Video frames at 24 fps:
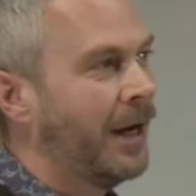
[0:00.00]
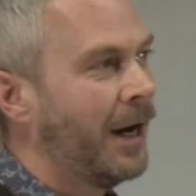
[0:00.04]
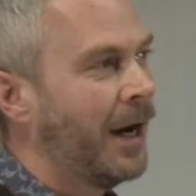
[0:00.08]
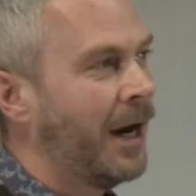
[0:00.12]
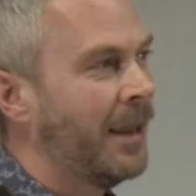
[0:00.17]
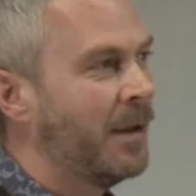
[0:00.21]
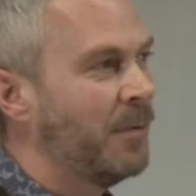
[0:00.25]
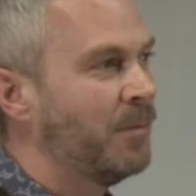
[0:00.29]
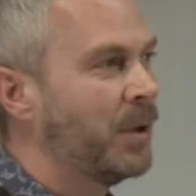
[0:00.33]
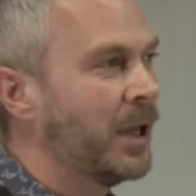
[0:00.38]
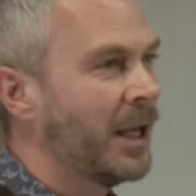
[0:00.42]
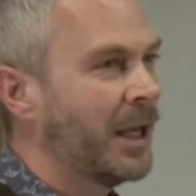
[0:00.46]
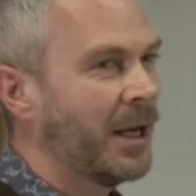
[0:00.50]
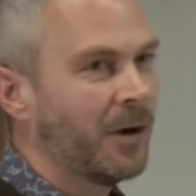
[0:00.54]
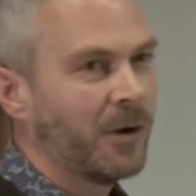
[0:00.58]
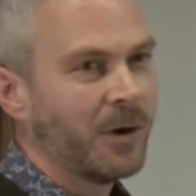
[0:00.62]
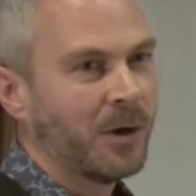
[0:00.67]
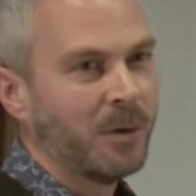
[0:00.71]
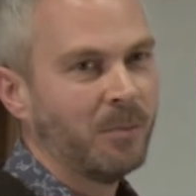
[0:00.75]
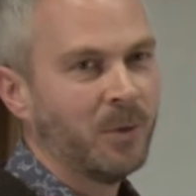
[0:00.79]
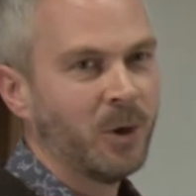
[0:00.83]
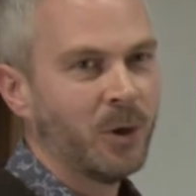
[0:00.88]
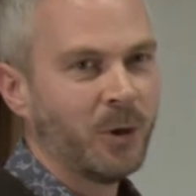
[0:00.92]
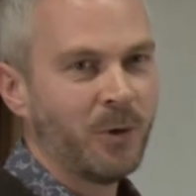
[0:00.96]
and then play it
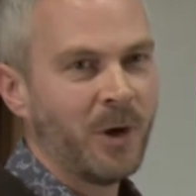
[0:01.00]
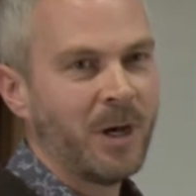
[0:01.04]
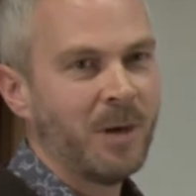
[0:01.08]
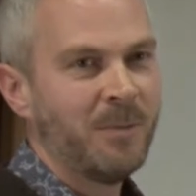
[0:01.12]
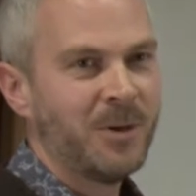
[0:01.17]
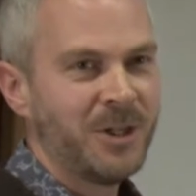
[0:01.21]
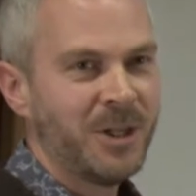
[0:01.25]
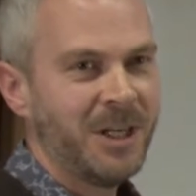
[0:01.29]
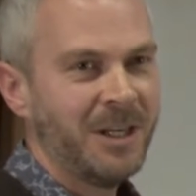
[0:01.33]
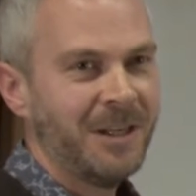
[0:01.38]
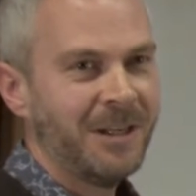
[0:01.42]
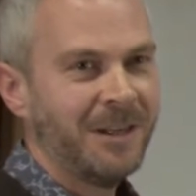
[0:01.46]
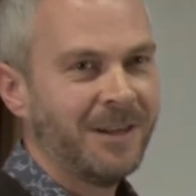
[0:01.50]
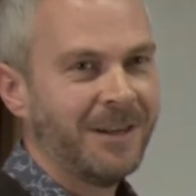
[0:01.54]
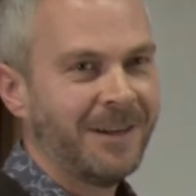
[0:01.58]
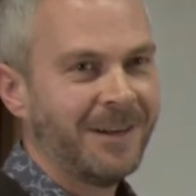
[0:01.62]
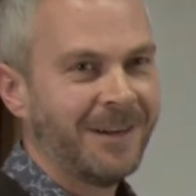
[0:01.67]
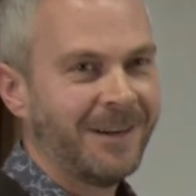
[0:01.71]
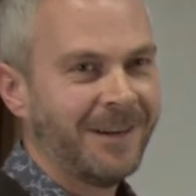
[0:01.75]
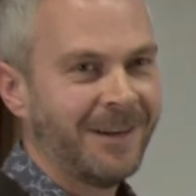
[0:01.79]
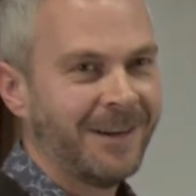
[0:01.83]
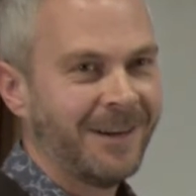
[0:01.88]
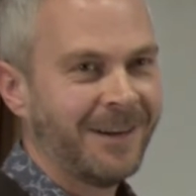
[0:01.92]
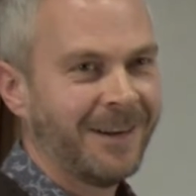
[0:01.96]
on a Blu-ray machine.
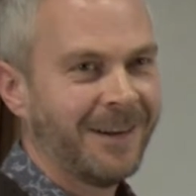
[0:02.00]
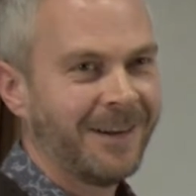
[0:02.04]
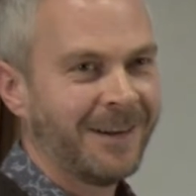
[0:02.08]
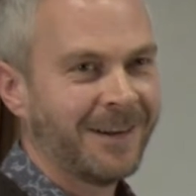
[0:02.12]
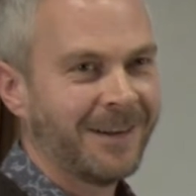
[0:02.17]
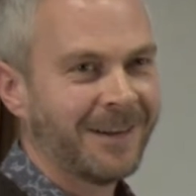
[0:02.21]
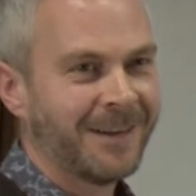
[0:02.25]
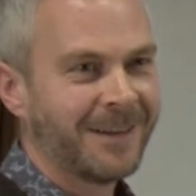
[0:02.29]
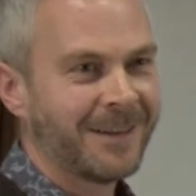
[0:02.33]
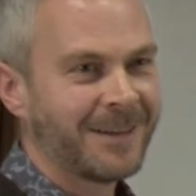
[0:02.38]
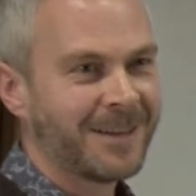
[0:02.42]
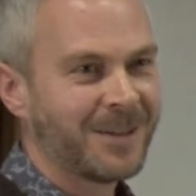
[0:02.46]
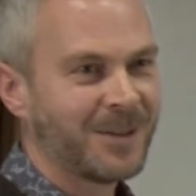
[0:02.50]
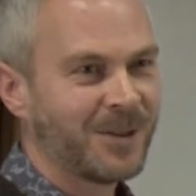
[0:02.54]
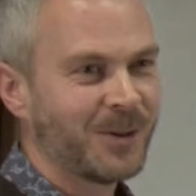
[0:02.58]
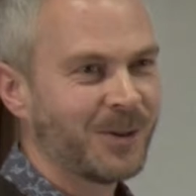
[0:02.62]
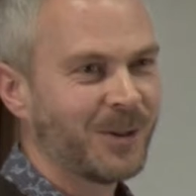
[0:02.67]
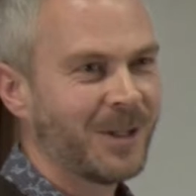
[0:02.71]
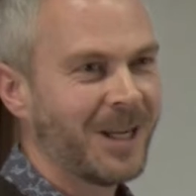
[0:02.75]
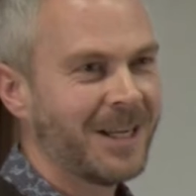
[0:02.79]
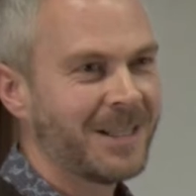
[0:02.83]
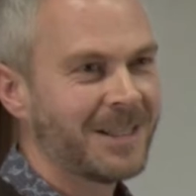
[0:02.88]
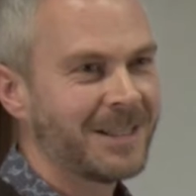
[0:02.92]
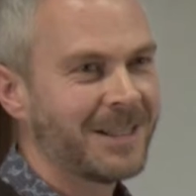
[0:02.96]

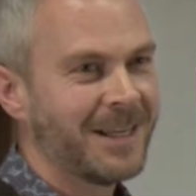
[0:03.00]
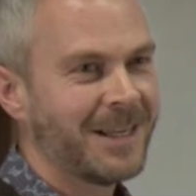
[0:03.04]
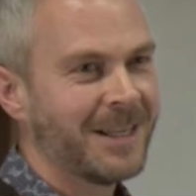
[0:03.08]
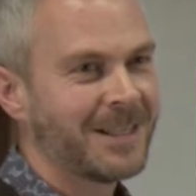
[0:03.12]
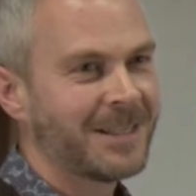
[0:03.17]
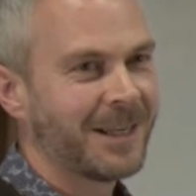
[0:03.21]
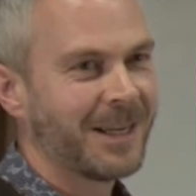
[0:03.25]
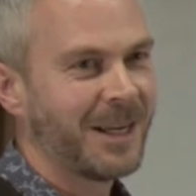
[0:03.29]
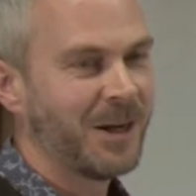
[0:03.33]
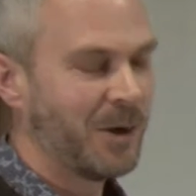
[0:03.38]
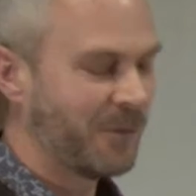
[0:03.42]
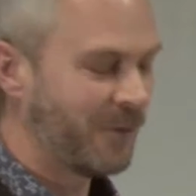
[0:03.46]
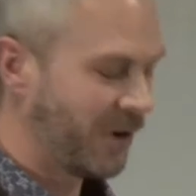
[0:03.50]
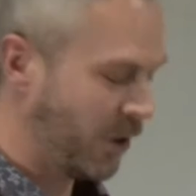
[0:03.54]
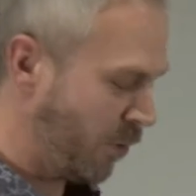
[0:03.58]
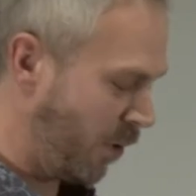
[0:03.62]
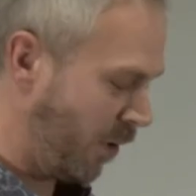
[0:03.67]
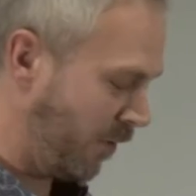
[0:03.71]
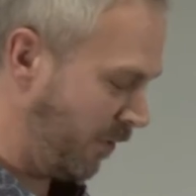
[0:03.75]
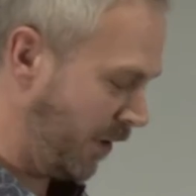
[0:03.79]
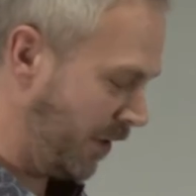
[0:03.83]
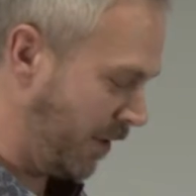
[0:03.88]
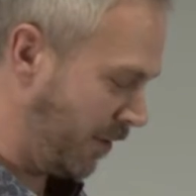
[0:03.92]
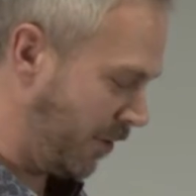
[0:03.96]
So that's a kind of
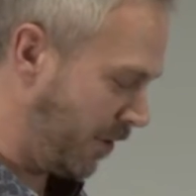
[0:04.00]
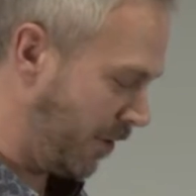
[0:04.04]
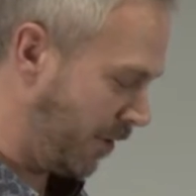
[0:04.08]
equivalent,